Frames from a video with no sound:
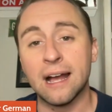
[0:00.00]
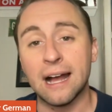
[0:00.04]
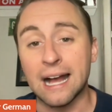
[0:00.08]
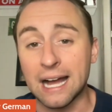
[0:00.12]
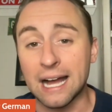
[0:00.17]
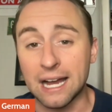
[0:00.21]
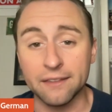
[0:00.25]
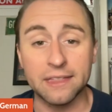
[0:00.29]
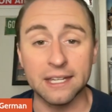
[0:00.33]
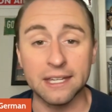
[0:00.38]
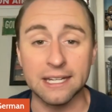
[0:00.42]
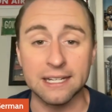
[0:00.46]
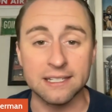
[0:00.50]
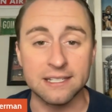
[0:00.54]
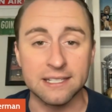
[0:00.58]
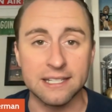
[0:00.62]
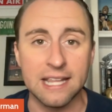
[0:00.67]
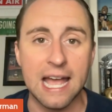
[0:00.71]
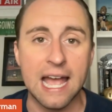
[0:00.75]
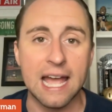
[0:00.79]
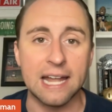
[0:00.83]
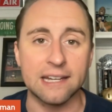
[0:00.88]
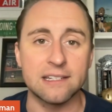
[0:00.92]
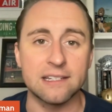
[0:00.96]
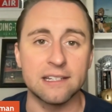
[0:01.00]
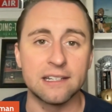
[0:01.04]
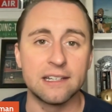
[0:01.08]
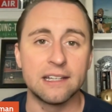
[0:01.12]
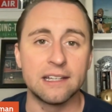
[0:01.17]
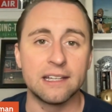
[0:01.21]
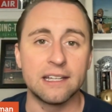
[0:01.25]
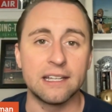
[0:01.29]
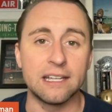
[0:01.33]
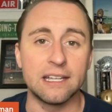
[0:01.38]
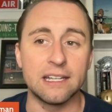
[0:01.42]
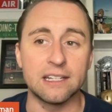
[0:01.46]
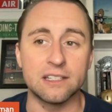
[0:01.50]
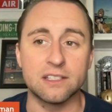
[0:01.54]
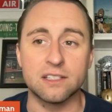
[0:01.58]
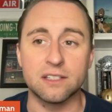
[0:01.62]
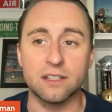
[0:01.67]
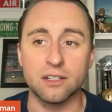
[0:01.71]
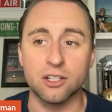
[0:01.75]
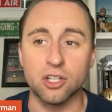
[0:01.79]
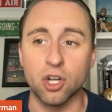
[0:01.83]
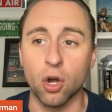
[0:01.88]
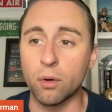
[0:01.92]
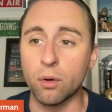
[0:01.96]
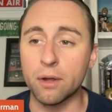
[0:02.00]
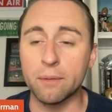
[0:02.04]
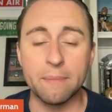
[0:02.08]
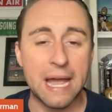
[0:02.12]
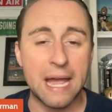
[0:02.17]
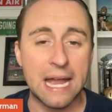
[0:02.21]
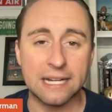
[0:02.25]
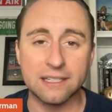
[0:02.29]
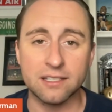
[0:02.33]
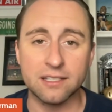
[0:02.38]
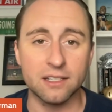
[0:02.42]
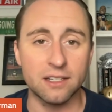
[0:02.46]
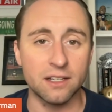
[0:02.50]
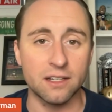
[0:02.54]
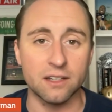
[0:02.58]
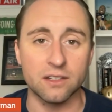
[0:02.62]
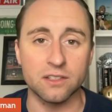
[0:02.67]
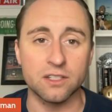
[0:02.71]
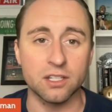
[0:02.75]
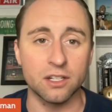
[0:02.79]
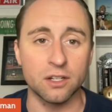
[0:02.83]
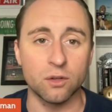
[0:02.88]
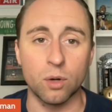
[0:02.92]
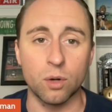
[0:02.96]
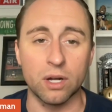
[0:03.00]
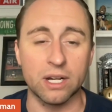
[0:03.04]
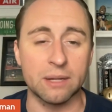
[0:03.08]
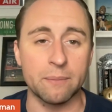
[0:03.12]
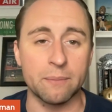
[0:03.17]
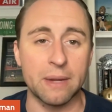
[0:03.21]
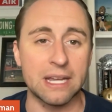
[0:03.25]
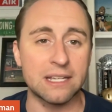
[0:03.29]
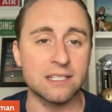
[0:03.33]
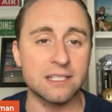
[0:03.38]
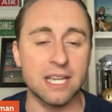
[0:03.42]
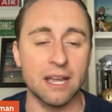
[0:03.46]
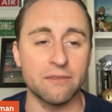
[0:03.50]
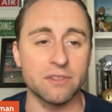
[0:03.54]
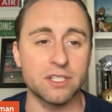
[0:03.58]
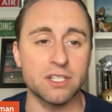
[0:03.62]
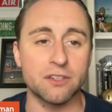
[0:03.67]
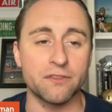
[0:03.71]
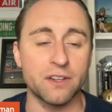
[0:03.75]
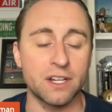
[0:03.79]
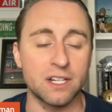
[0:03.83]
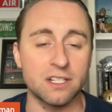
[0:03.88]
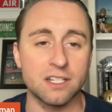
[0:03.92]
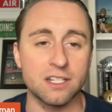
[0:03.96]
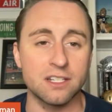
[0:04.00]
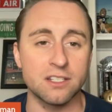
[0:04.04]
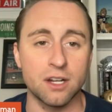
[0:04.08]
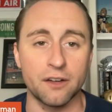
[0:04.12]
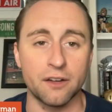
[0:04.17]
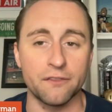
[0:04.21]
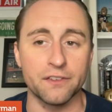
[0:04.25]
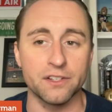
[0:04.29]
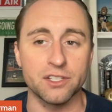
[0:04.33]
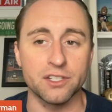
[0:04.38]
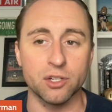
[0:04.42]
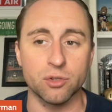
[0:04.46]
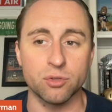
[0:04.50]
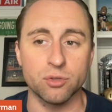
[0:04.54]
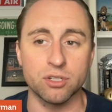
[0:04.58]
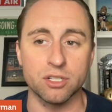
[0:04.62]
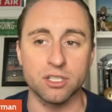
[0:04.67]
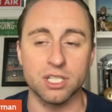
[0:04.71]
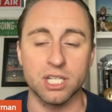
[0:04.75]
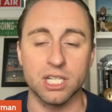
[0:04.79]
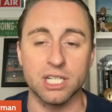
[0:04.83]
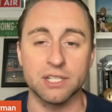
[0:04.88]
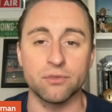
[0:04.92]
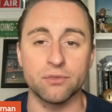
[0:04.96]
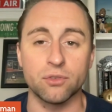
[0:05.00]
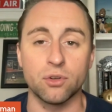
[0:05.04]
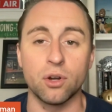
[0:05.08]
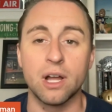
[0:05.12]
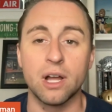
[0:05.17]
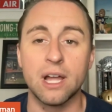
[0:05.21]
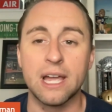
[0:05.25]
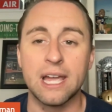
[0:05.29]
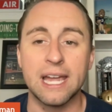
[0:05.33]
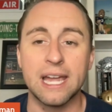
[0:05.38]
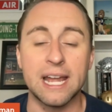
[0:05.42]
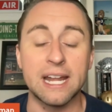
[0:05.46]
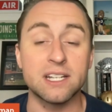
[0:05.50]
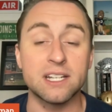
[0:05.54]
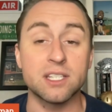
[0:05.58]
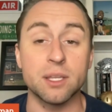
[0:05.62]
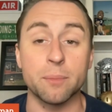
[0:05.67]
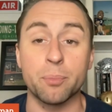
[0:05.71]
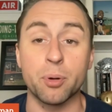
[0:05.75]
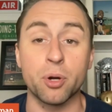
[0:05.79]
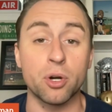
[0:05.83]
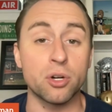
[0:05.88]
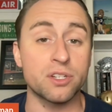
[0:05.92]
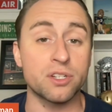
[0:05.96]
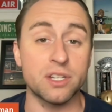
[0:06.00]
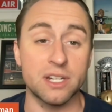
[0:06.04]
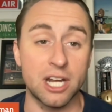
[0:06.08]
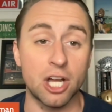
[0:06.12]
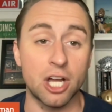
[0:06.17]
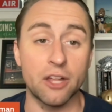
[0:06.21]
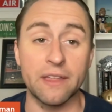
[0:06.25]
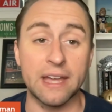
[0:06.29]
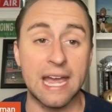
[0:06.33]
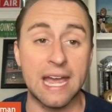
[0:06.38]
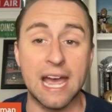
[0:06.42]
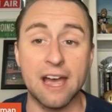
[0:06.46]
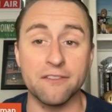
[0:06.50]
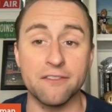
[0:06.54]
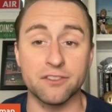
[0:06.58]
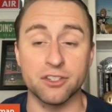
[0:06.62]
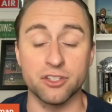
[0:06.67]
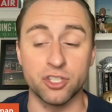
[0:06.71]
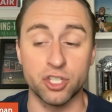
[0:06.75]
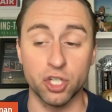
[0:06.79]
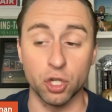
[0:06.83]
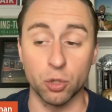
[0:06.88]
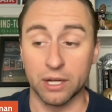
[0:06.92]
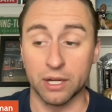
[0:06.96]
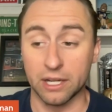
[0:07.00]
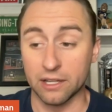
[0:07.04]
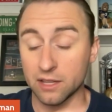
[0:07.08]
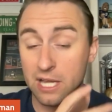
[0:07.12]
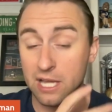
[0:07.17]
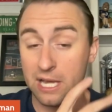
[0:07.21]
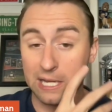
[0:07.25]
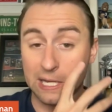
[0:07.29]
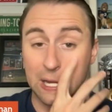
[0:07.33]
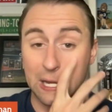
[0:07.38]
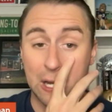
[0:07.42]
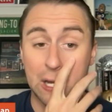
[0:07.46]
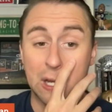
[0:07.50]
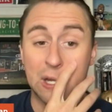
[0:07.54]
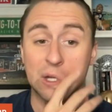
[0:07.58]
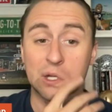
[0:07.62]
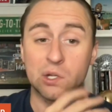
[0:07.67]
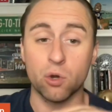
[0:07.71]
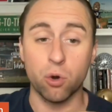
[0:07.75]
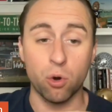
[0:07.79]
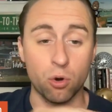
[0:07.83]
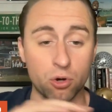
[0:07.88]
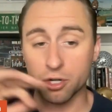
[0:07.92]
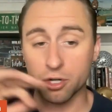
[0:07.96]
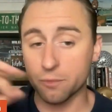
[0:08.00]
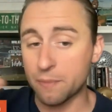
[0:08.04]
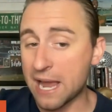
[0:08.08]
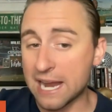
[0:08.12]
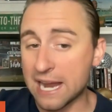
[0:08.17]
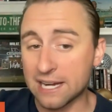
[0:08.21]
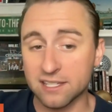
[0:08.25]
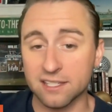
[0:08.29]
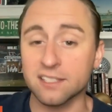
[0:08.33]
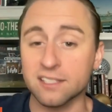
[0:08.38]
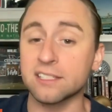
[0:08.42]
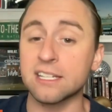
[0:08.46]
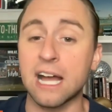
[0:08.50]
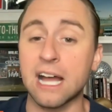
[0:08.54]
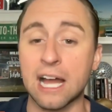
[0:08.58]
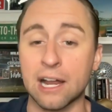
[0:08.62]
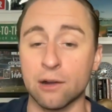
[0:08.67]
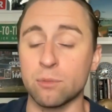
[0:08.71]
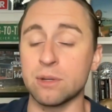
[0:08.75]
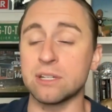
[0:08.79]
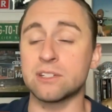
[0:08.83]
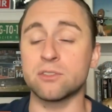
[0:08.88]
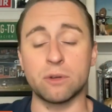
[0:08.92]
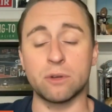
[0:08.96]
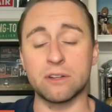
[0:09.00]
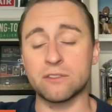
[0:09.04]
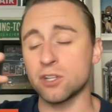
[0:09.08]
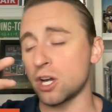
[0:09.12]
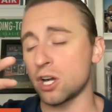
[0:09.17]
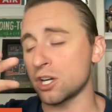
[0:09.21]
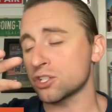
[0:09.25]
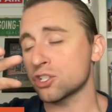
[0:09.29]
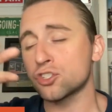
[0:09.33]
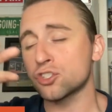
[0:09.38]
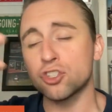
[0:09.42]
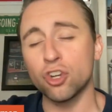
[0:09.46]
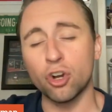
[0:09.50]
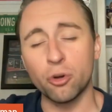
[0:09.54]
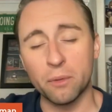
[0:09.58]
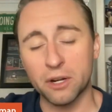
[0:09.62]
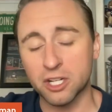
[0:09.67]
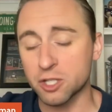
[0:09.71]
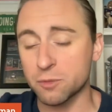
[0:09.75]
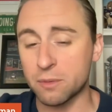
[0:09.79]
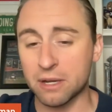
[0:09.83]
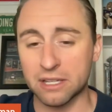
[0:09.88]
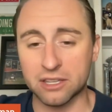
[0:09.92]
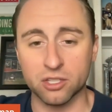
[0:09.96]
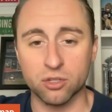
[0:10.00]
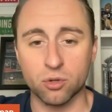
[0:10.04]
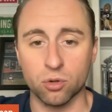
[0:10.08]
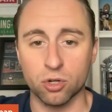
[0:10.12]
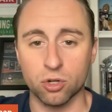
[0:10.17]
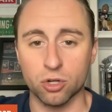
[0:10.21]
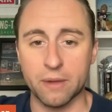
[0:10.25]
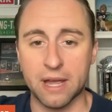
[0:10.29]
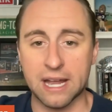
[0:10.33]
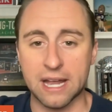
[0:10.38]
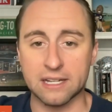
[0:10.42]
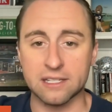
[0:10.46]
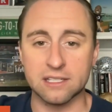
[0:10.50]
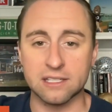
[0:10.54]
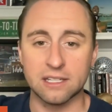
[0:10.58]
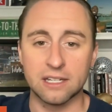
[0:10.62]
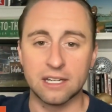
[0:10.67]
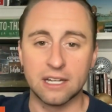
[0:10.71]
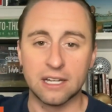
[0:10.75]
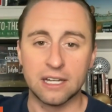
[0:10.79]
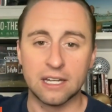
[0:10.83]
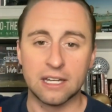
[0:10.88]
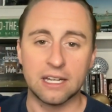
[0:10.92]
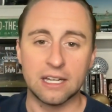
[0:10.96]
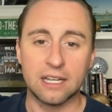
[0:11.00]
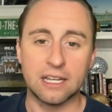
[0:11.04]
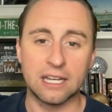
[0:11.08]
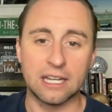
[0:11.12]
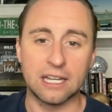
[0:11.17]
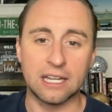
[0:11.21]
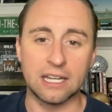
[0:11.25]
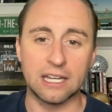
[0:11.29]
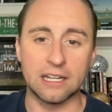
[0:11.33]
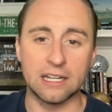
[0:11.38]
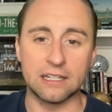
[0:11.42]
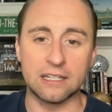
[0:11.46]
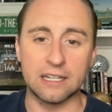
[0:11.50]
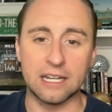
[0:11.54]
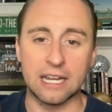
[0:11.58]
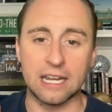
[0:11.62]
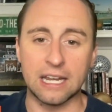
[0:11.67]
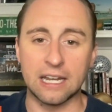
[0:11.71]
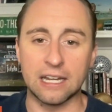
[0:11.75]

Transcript: I think it's that. It's going back to what makes Kevin Stefanski's offense so successful. It's the personnel they have to do it. Like, quarterbacks aside, we talk so much about the quarterbacks, and